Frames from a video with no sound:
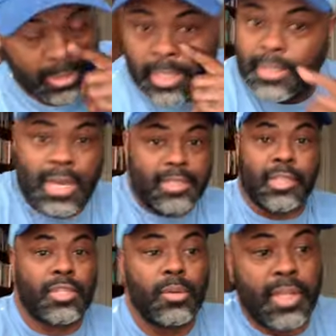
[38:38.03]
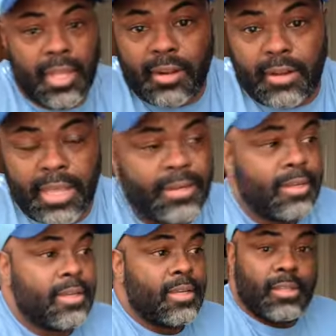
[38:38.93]
Not just on the internet.
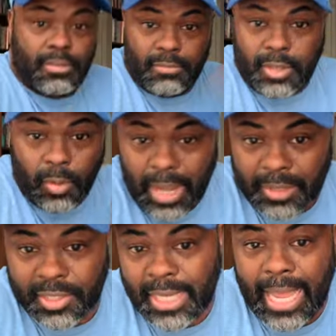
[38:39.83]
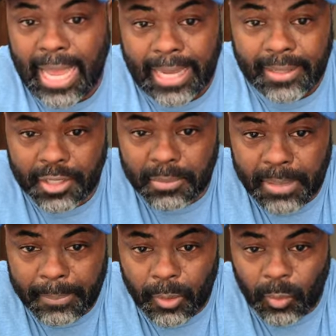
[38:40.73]
Go outside. There's some
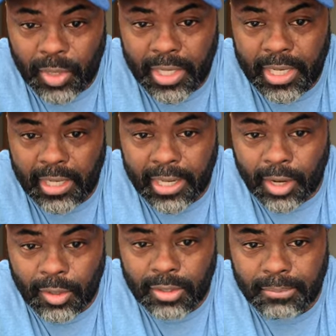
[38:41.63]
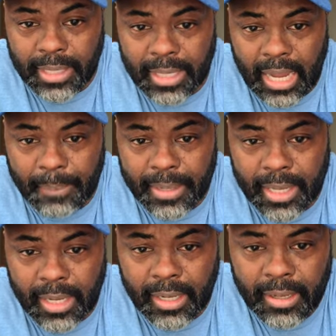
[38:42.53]
people really hurting, man. I
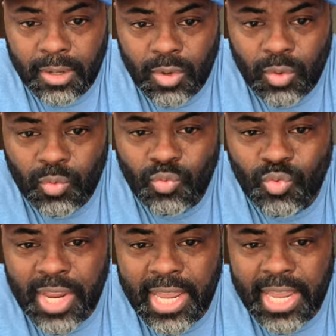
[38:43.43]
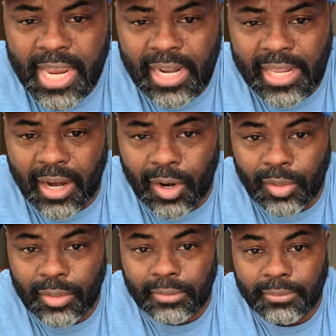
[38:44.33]
mean, really
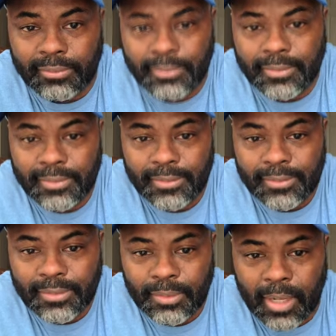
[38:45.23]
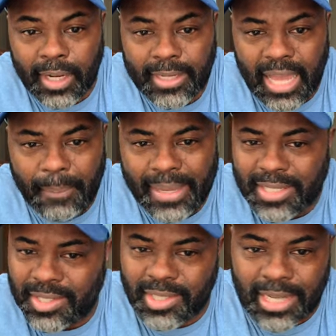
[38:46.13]
hurting, right? I mean,
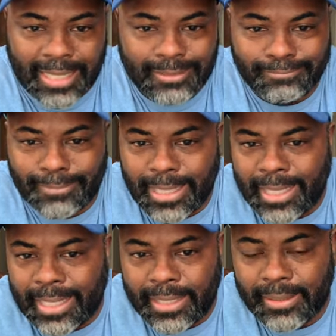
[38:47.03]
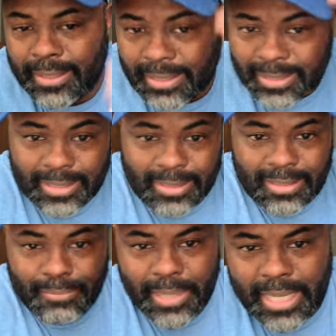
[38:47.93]
just like, man,
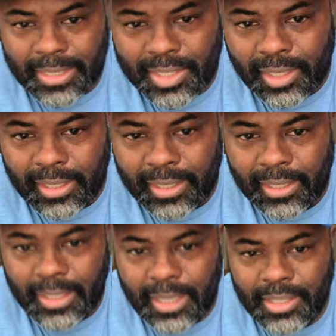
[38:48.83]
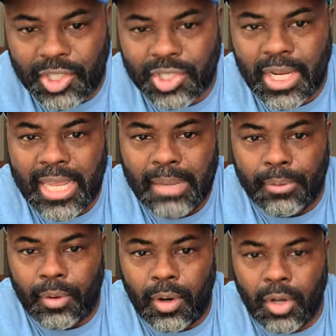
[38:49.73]
mentally
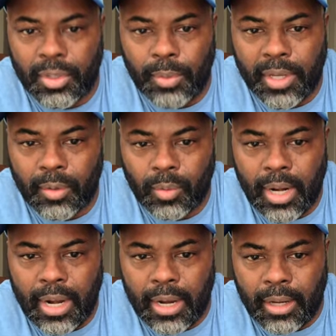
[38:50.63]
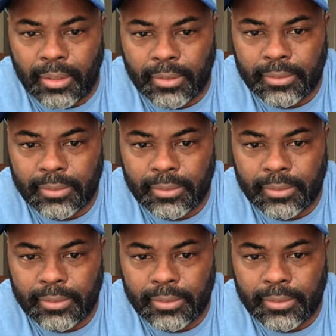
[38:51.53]
unstable all the way around.